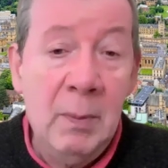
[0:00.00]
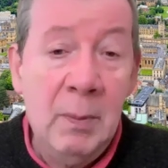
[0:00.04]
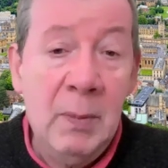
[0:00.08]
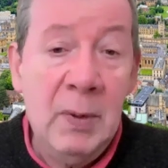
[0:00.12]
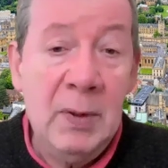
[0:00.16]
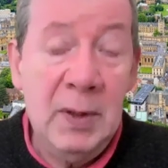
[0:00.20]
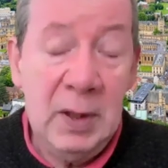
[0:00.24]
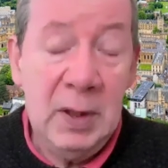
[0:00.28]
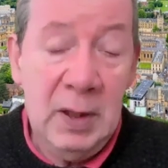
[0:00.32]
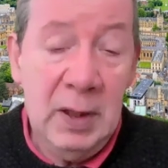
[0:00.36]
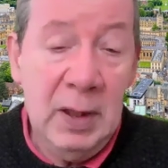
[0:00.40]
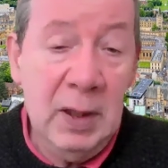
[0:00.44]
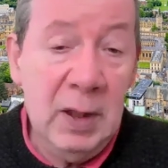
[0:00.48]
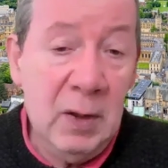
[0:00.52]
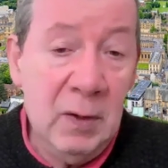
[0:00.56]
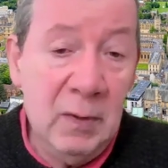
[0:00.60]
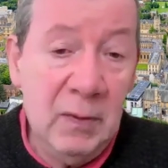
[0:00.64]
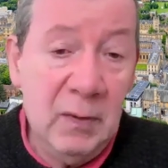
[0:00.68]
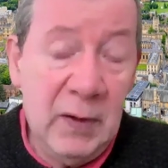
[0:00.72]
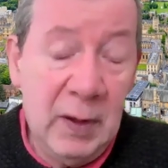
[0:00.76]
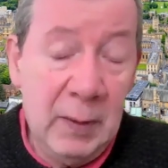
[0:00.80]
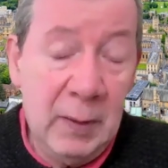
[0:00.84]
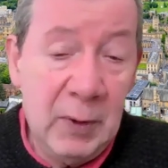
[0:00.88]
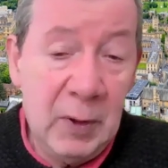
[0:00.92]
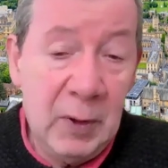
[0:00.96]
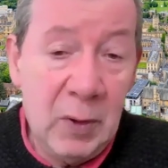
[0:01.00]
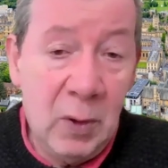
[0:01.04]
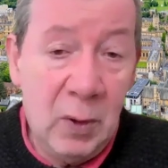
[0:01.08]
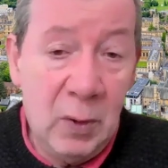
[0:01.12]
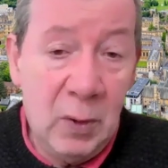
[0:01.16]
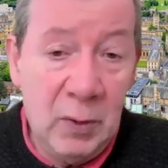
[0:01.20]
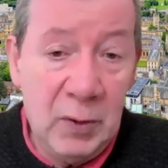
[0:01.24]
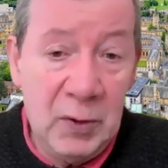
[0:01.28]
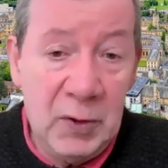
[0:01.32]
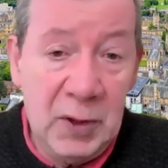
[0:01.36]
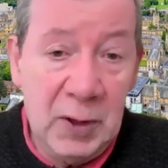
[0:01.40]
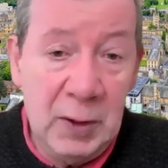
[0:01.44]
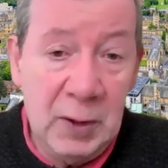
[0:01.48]
But the clinical
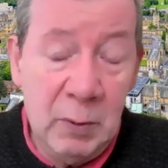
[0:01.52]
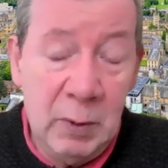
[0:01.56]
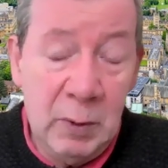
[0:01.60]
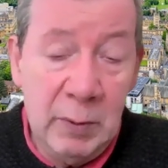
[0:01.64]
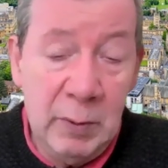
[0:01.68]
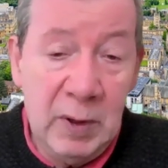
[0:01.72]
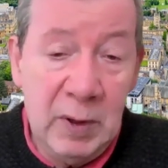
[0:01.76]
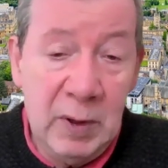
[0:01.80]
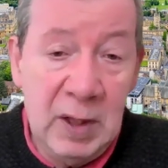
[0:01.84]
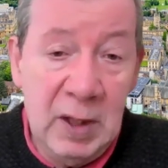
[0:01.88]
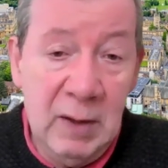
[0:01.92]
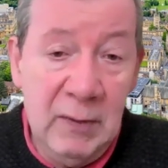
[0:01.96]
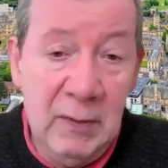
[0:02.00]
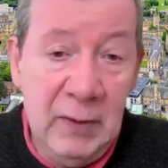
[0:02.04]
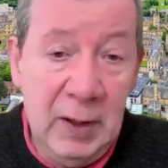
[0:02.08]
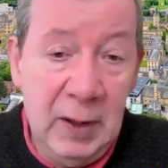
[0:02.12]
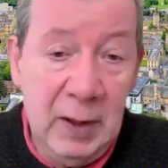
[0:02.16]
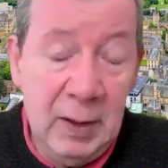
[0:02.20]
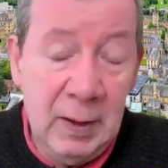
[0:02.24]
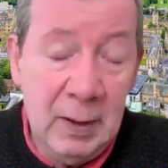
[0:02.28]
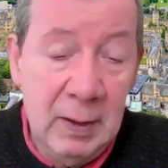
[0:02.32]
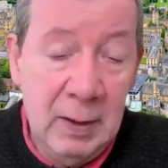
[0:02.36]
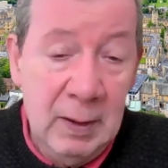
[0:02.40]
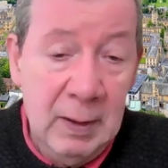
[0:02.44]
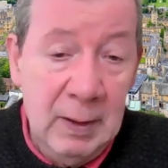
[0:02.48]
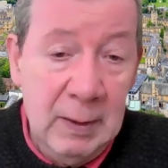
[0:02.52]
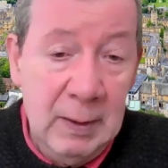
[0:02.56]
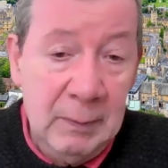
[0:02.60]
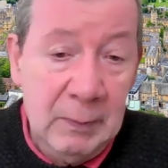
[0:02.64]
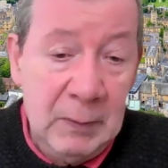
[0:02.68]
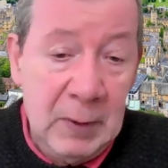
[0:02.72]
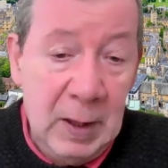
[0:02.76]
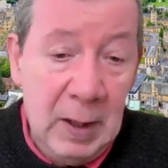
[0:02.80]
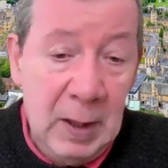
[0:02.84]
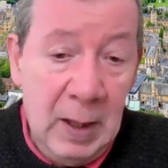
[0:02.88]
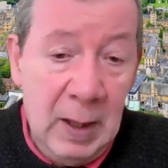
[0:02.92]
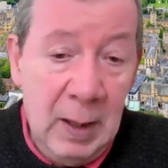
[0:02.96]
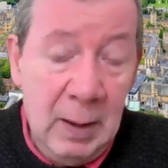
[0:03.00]
pharmacology, we were giving
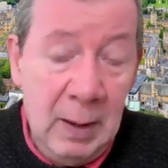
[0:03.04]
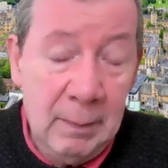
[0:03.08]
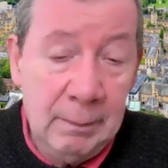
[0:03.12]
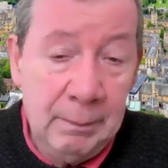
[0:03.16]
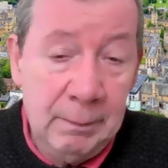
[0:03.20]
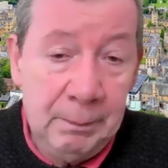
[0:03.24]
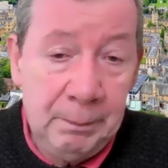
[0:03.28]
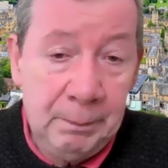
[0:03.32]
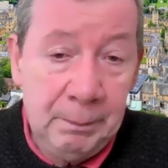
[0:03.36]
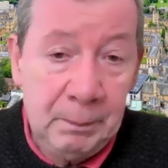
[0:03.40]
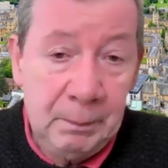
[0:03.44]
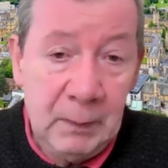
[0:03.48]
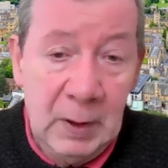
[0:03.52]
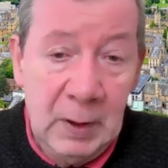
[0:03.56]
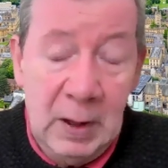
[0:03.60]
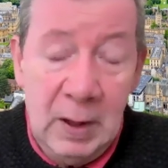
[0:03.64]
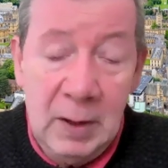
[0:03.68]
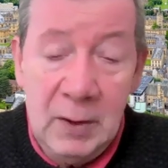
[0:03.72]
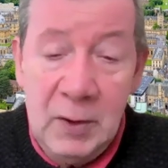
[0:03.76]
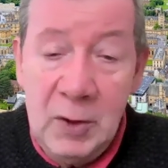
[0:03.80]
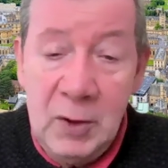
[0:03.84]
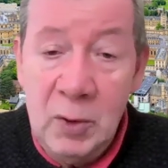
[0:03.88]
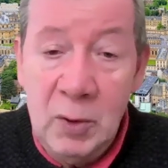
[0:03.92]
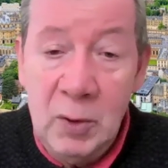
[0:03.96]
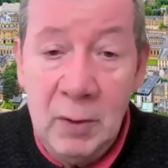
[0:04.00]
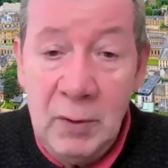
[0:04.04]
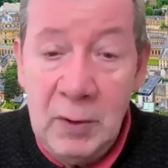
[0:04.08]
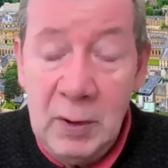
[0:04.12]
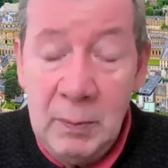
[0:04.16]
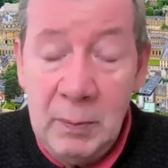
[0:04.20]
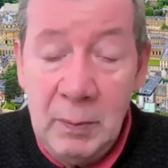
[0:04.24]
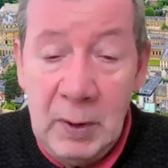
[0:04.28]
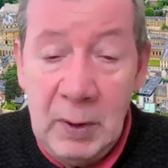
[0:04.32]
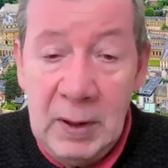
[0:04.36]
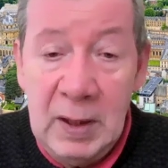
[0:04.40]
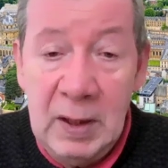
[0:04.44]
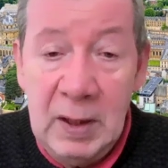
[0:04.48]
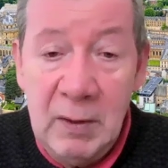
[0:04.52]
200
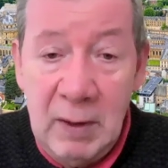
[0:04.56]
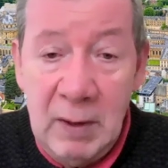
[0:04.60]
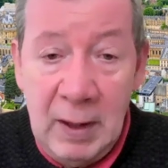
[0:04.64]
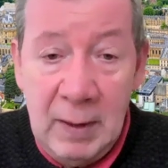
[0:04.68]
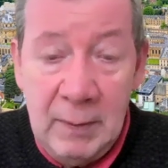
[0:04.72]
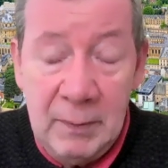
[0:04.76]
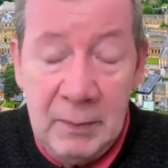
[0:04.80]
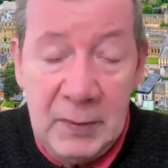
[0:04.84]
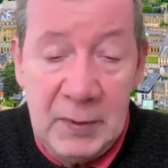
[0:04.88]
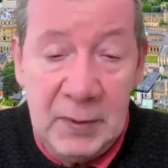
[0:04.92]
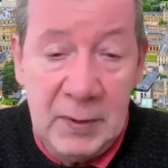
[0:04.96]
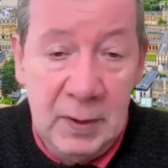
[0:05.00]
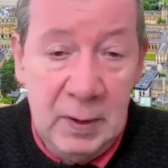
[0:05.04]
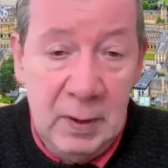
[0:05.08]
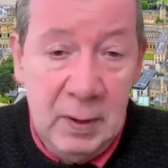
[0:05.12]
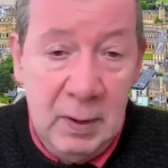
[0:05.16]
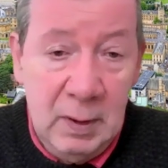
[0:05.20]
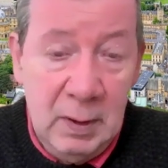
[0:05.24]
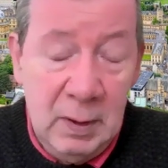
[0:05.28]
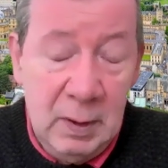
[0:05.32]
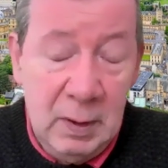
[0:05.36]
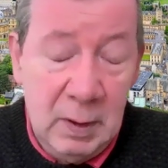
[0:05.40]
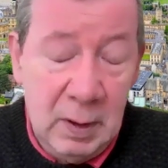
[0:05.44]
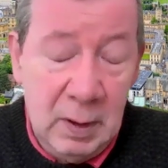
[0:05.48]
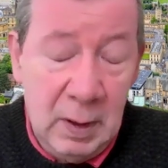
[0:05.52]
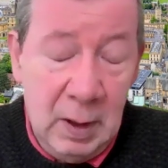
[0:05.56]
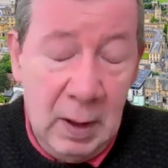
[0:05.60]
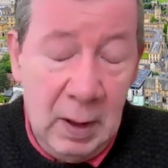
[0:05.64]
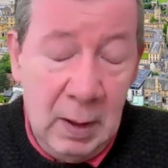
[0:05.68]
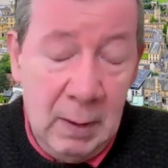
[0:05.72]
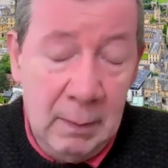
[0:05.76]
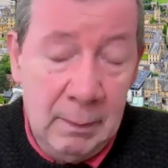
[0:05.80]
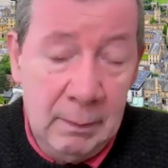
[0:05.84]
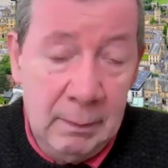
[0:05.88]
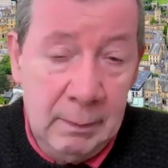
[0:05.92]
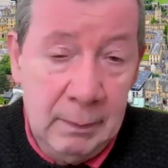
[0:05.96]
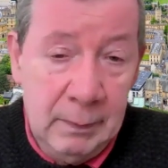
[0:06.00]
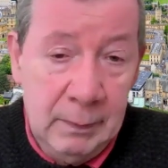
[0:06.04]
milligrams
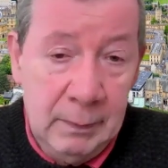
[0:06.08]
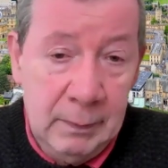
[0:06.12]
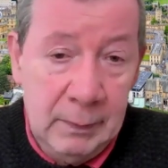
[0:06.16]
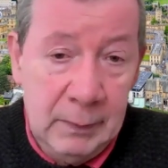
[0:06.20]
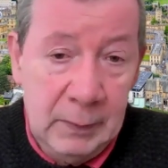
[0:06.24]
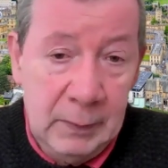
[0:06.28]
of